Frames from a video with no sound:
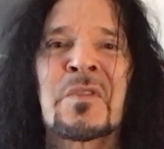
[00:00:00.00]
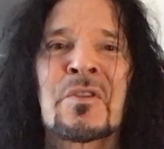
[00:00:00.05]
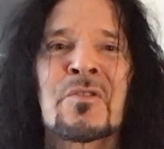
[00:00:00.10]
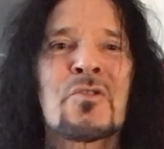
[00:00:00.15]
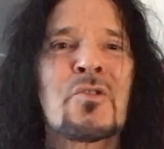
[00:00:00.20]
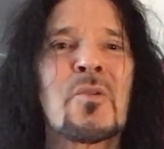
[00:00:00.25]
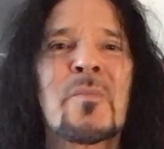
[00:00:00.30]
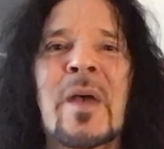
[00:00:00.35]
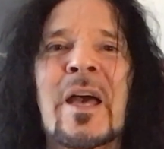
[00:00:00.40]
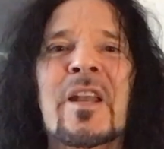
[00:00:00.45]

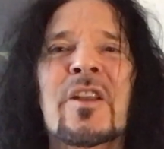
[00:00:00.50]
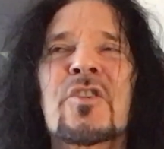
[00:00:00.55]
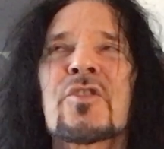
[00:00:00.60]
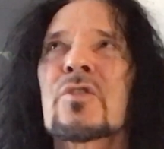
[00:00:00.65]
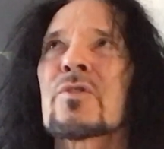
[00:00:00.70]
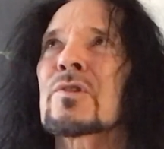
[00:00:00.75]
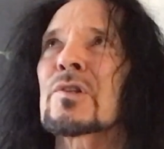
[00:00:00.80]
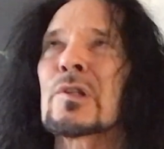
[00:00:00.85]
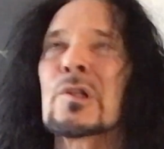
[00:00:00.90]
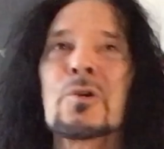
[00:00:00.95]
Tour
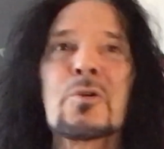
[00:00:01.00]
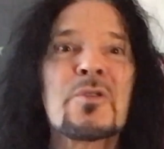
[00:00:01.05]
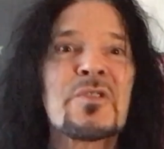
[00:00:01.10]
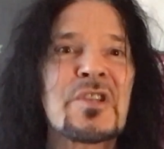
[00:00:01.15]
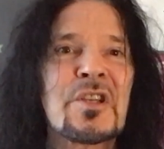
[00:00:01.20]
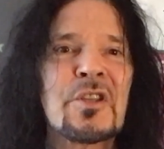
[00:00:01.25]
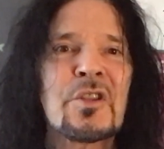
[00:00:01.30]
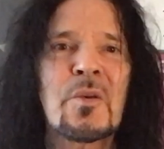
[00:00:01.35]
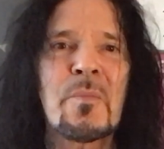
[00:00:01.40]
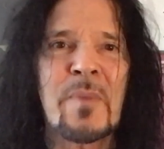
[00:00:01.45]
managers
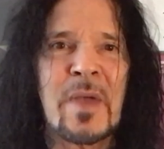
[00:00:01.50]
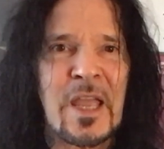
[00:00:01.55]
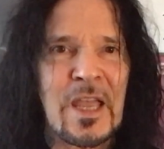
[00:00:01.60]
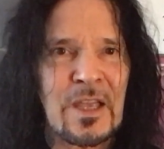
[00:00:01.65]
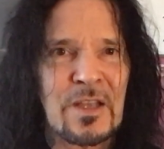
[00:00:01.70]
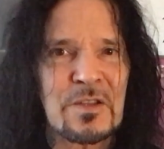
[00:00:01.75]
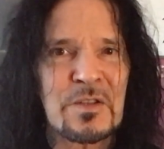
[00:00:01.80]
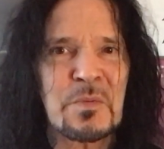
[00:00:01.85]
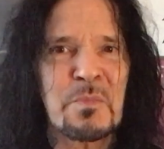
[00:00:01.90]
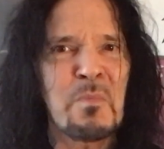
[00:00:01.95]
losing the
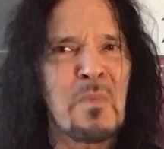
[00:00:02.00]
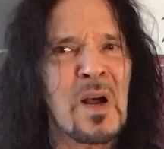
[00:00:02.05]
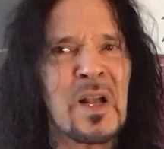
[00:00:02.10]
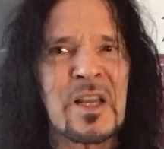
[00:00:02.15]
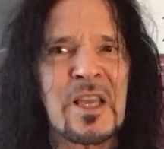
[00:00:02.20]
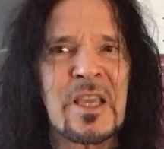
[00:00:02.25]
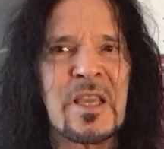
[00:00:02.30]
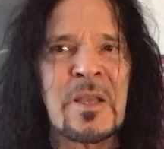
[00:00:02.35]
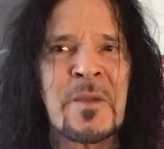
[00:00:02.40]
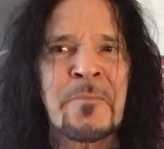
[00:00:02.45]
band's
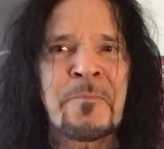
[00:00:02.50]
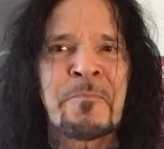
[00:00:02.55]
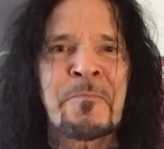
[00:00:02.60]
money.